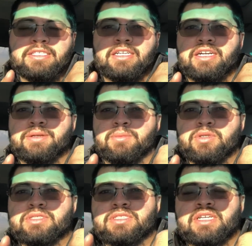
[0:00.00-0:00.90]
Um,
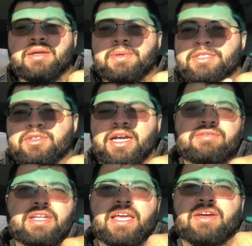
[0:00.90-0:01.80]
most of the time I drive
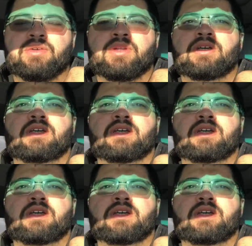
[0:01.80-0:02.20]
down